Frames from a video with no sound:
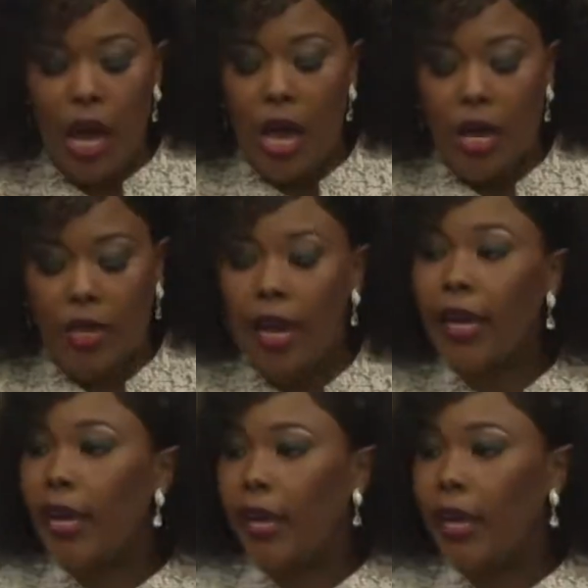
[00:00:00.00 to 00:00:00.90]
are
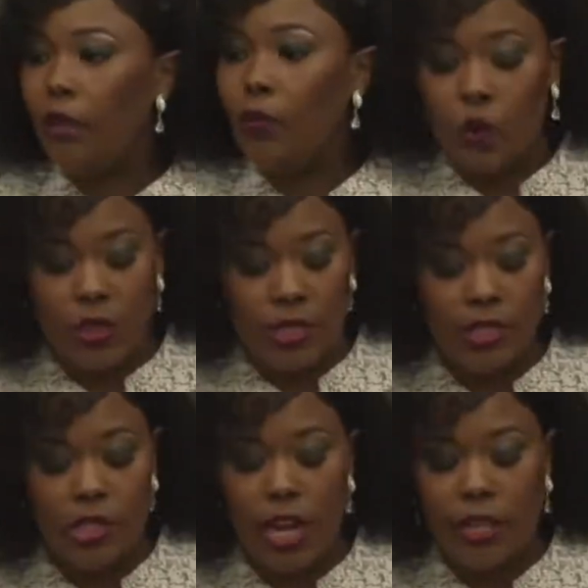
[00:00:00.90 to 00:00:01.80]
lacking and poses
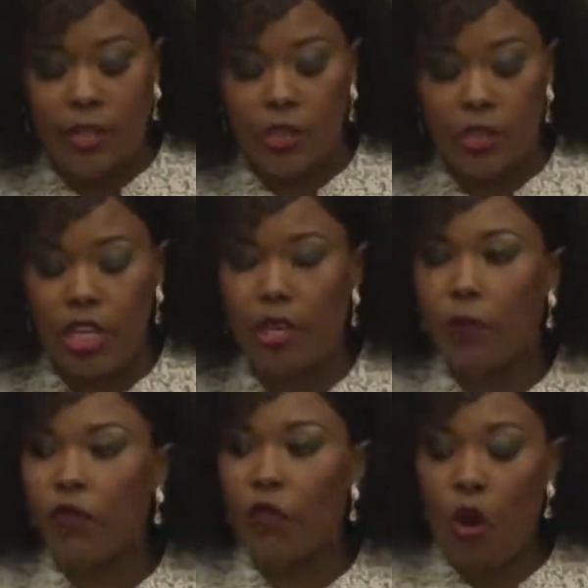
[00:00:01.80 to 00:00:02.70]
a challenge to
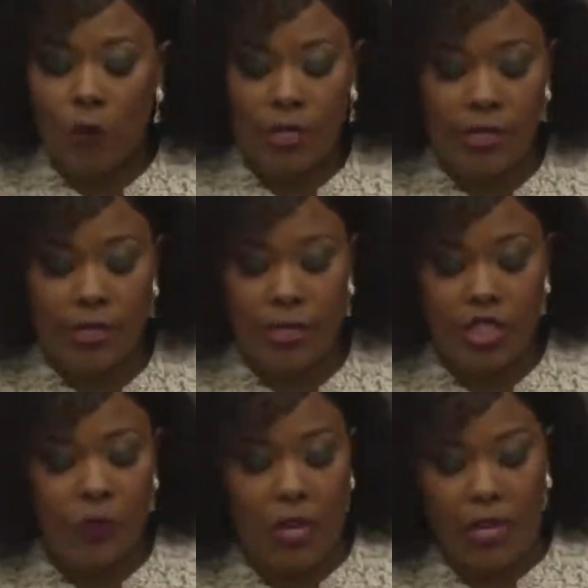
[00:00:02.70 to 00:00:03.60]
informed
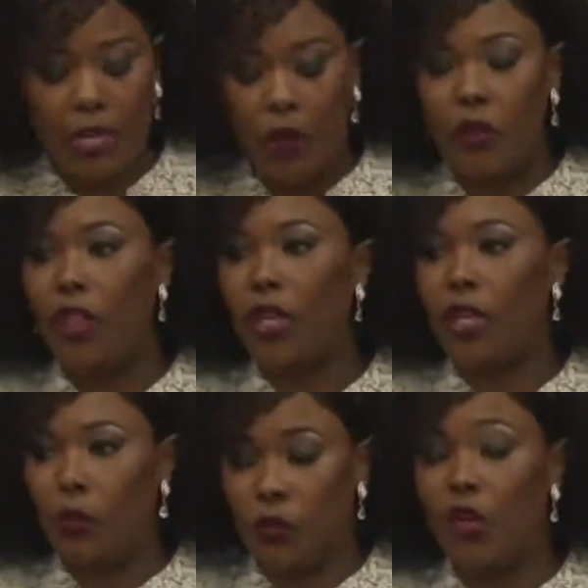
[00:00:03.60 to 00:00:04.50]
decision-making
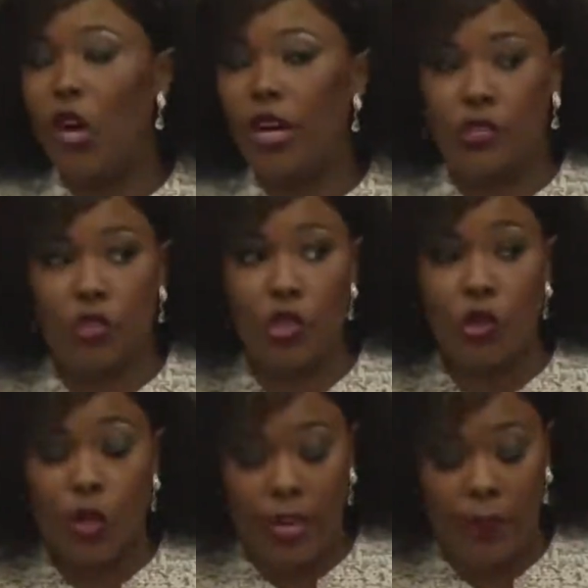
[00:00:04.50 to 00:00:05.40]
with regards to
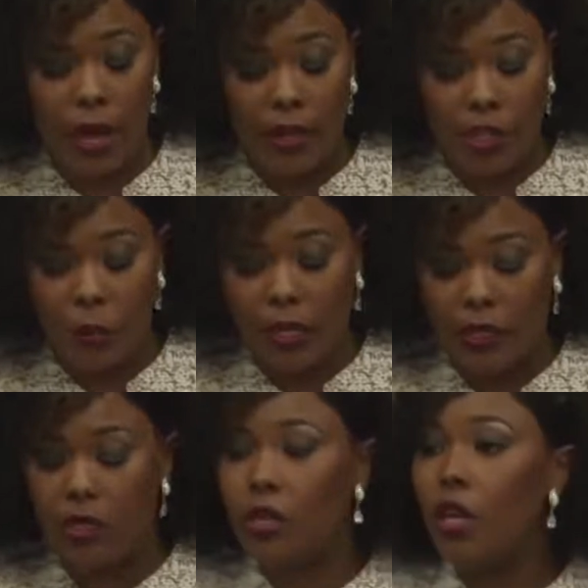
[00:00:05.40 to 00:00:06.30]
shoreline
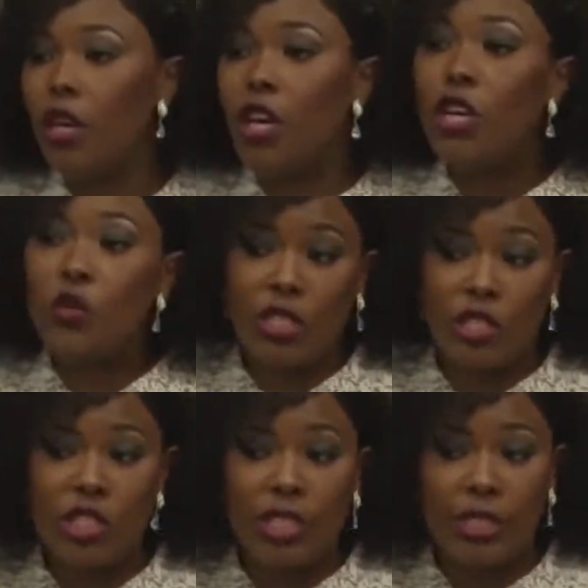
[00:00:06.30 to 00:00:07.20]
management.
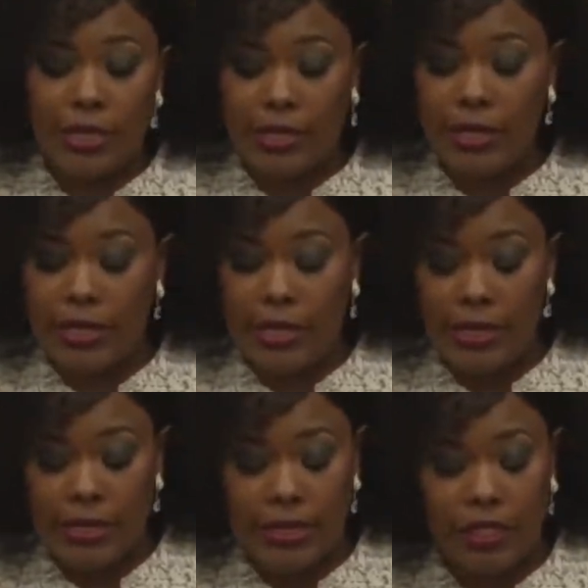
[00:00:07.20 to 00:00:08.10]
Traditionally,
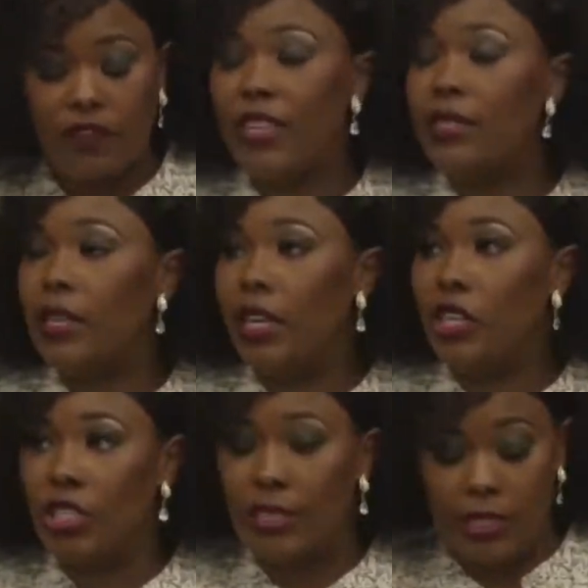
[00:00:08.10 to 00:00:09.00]
studies and
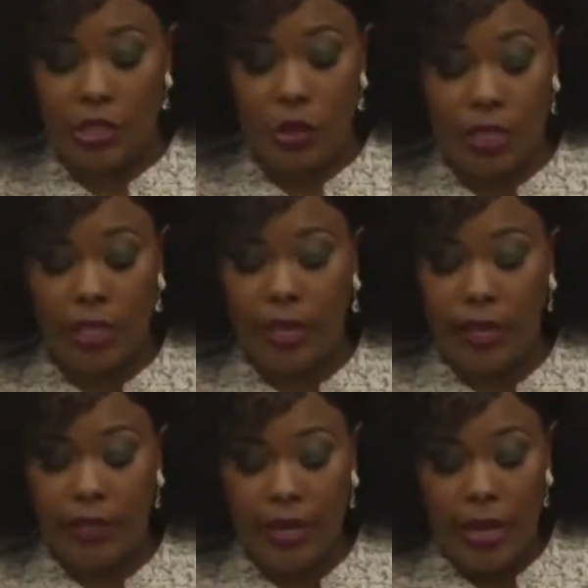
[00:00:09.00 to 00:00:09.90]
investigations in
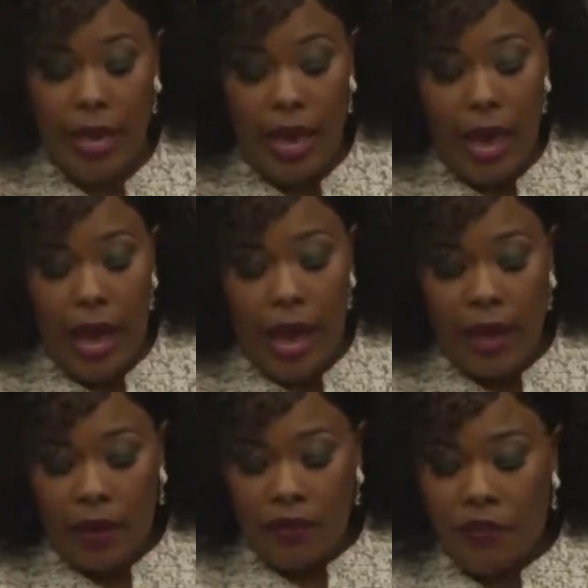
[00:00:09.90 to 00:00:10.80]
Trinidad
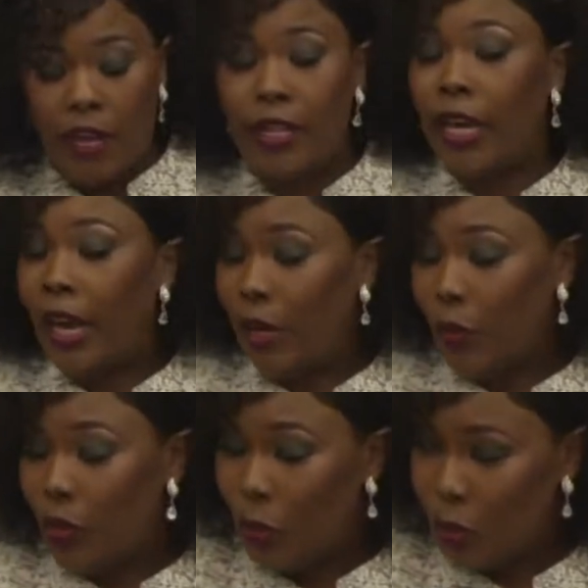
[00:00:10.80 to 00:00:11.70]
have, and I
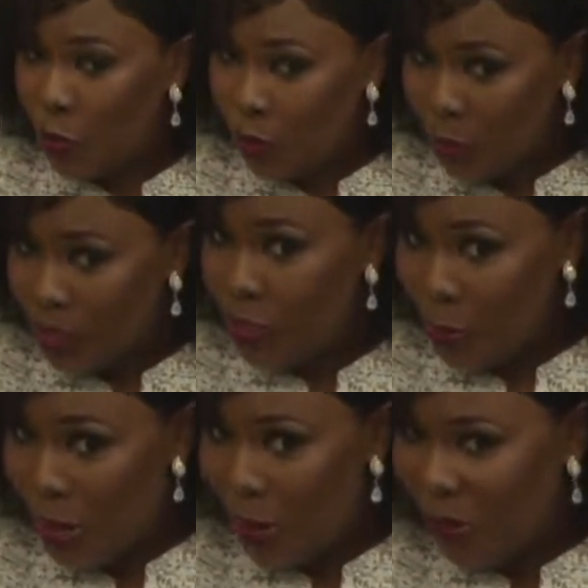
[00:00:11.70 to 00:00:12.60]
would also probably say
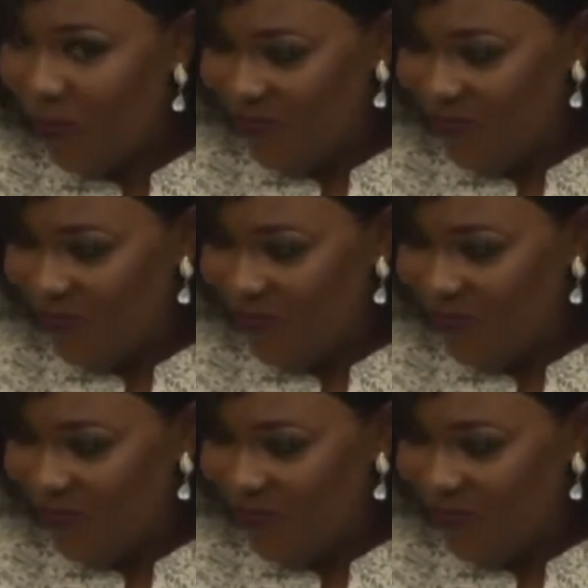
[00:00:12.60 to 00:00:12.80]
Tobago,